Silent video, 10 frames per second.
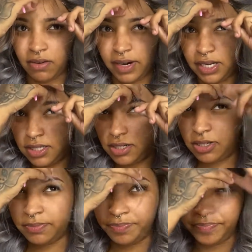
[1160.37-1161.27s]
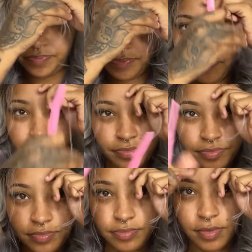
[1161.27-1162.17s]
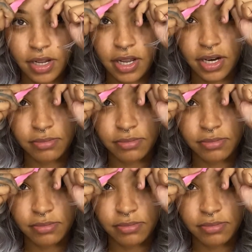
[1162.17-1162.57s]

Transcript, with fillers: razor and I'm